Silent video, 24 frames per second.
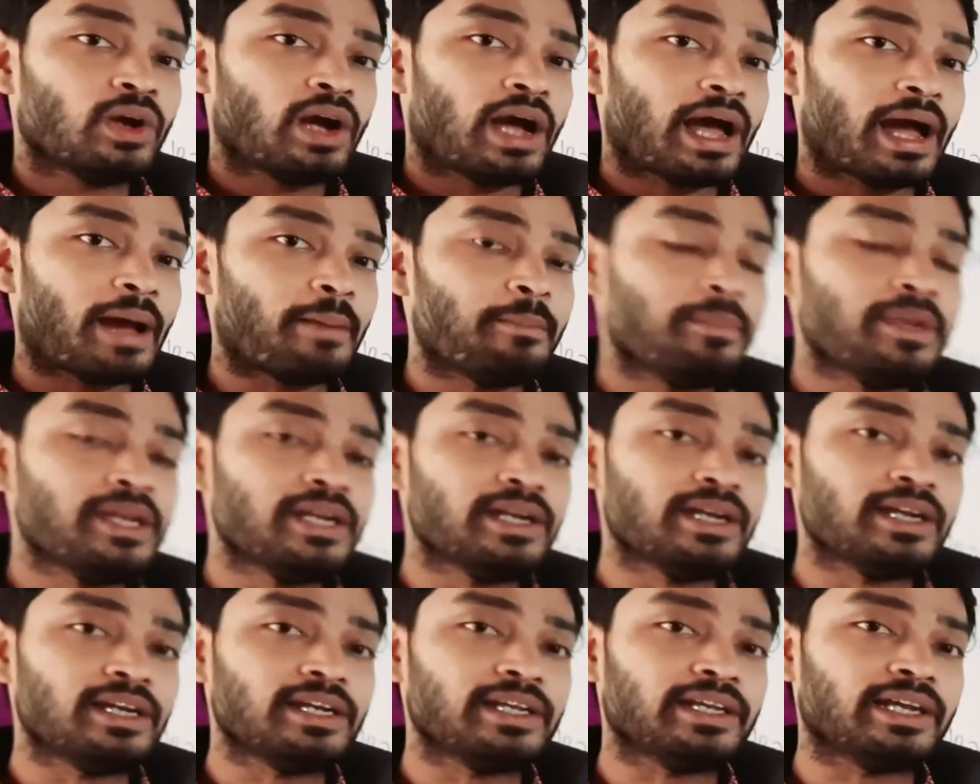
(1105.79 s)

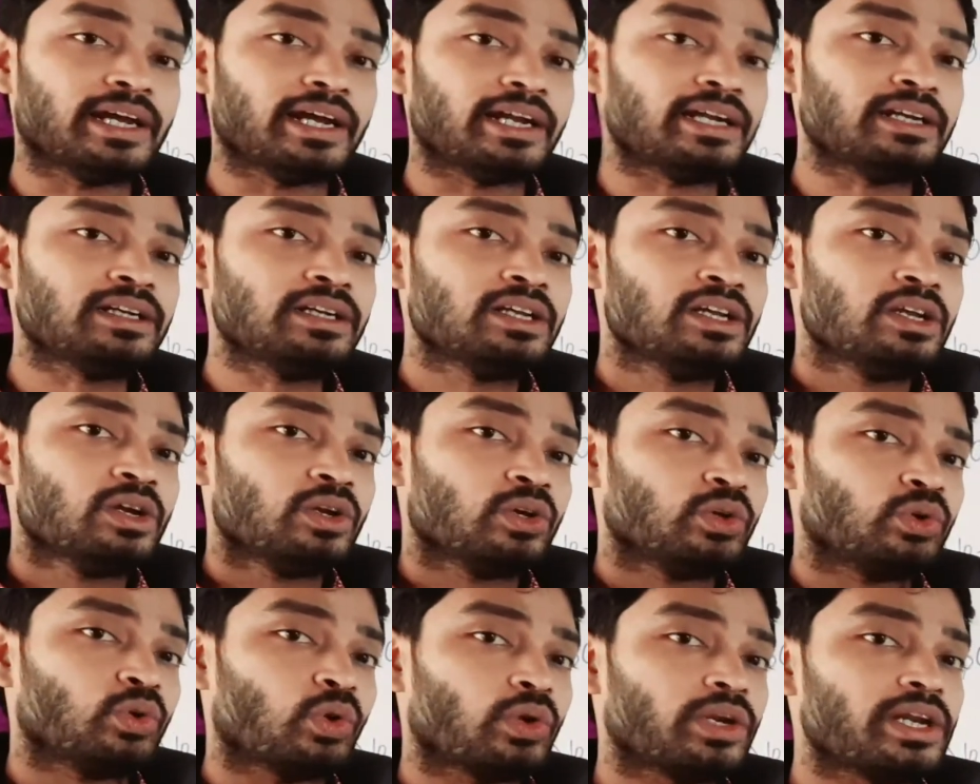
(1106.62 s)
ambidentate ligand
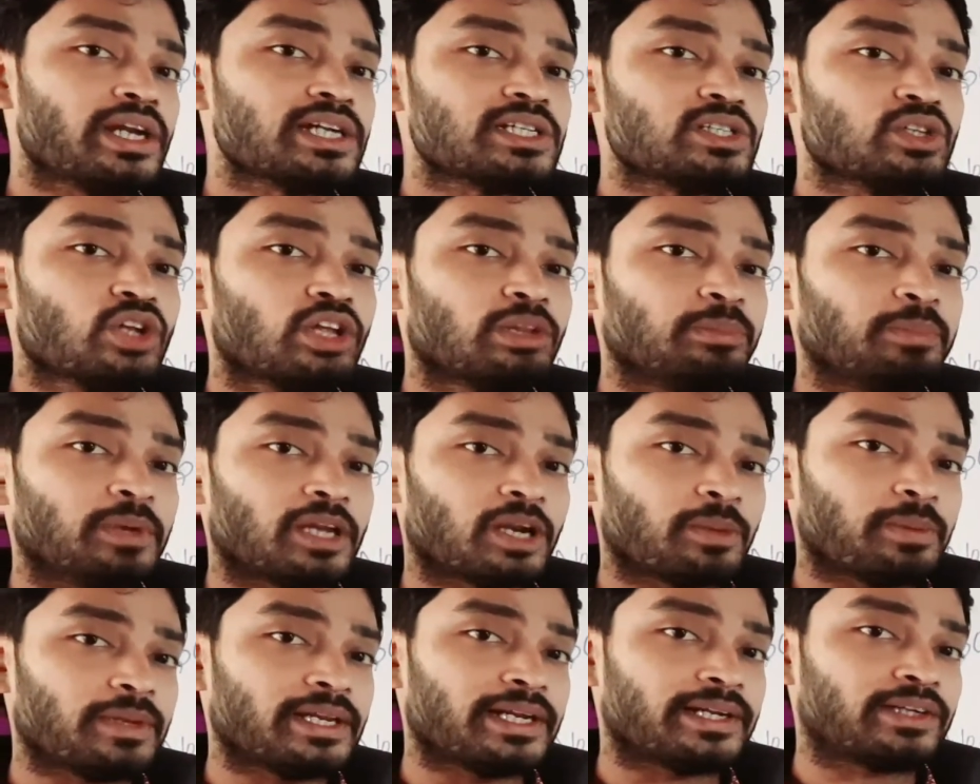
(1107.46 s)
donates lone pair
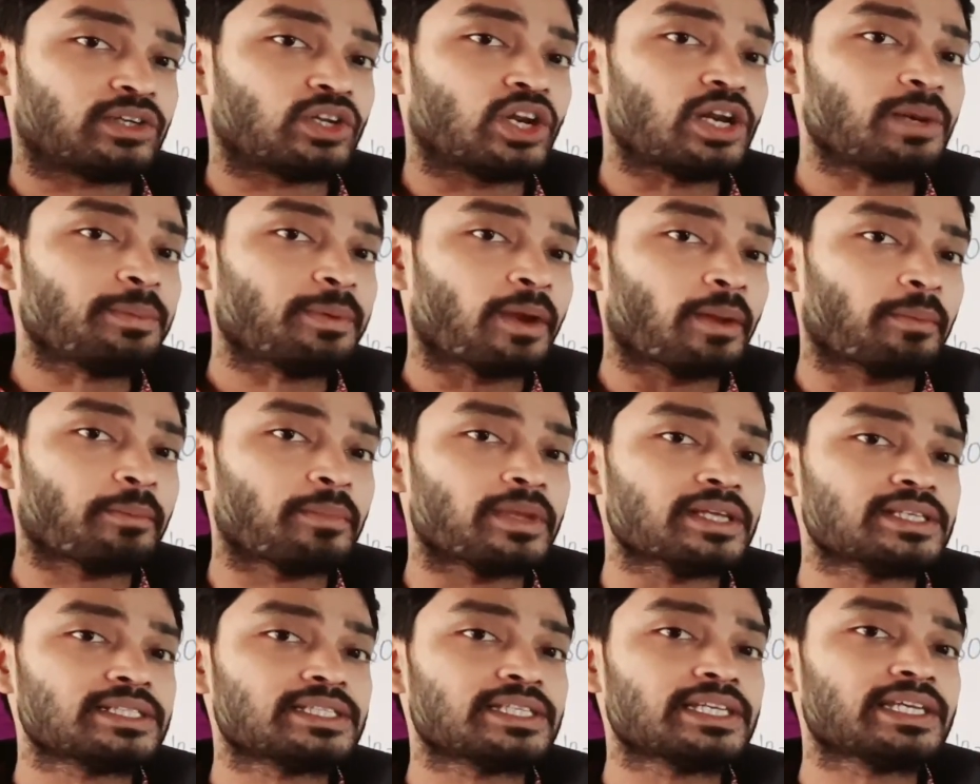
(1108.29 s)
of electron from
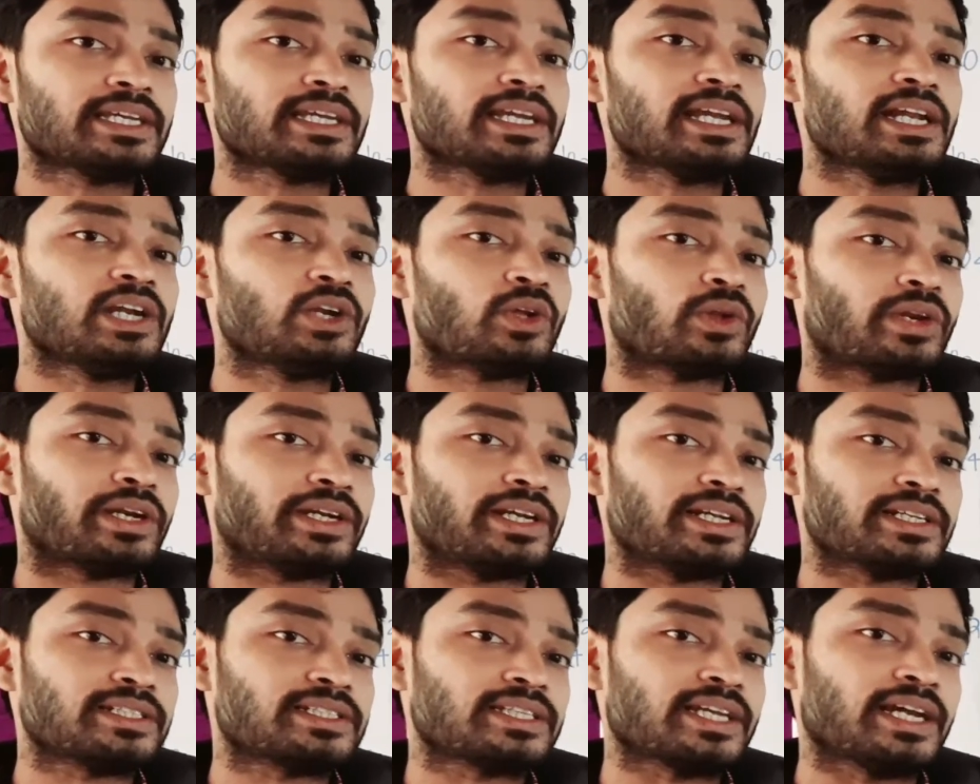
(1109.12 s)
a single
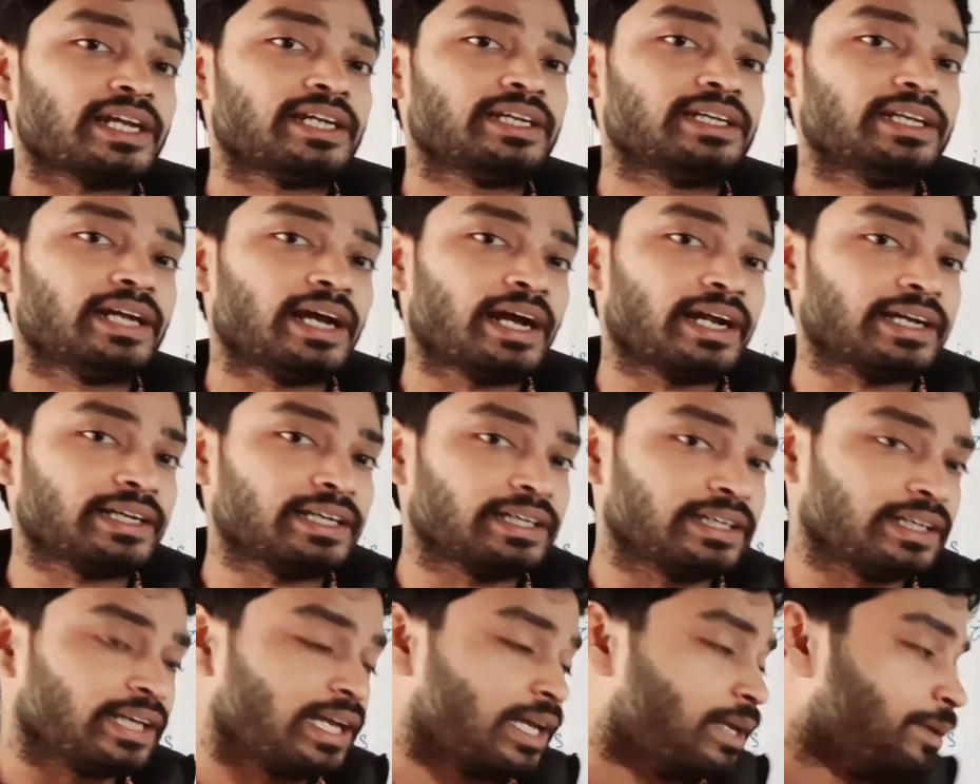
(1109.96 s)
donating site at a
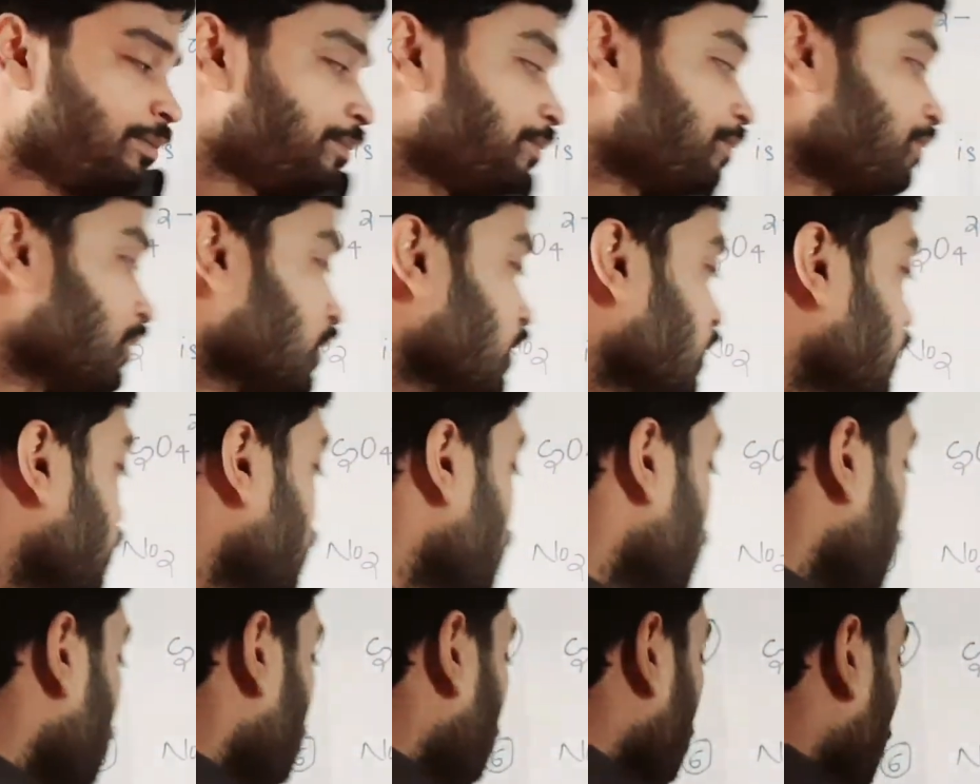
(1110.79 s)
time.
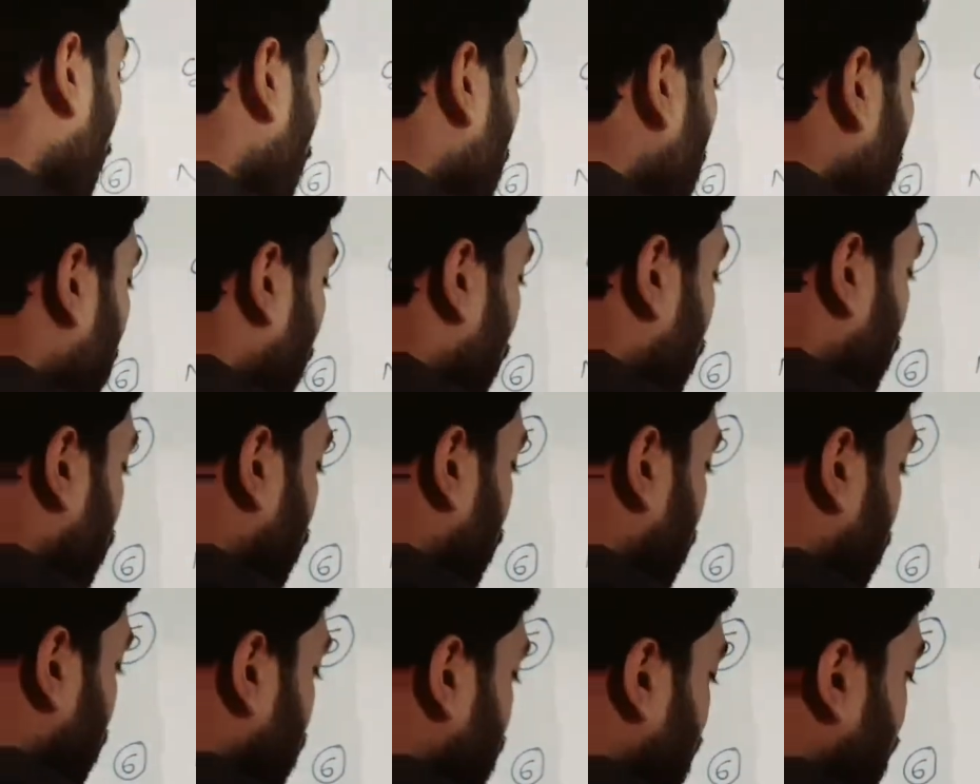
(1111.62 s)
Moving for
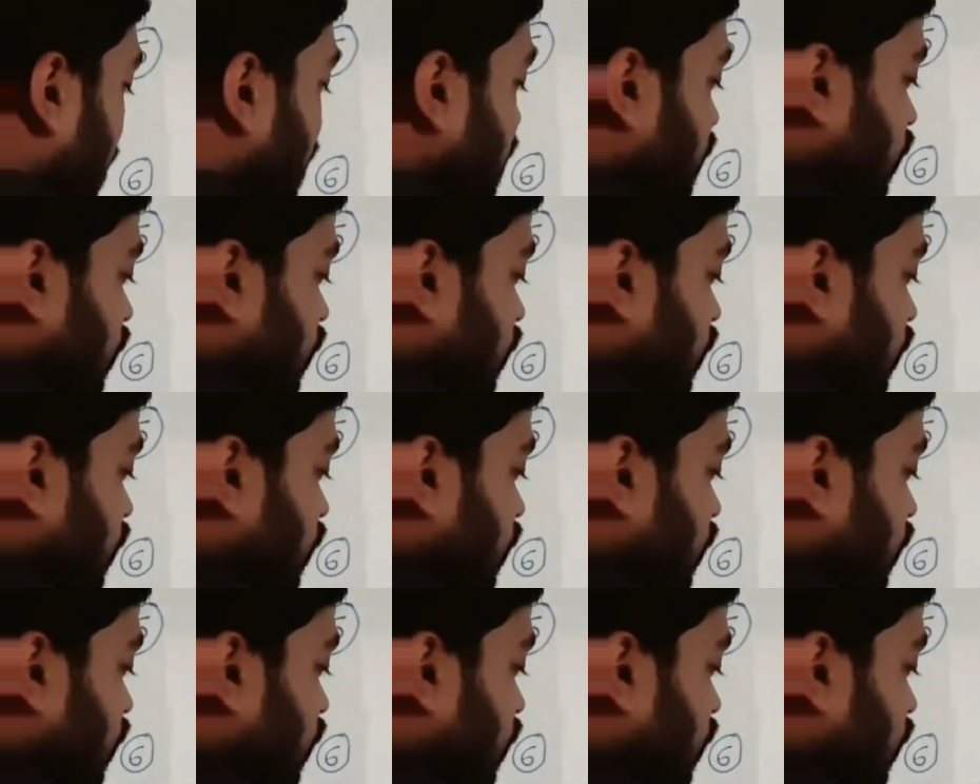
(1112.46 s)
the 7th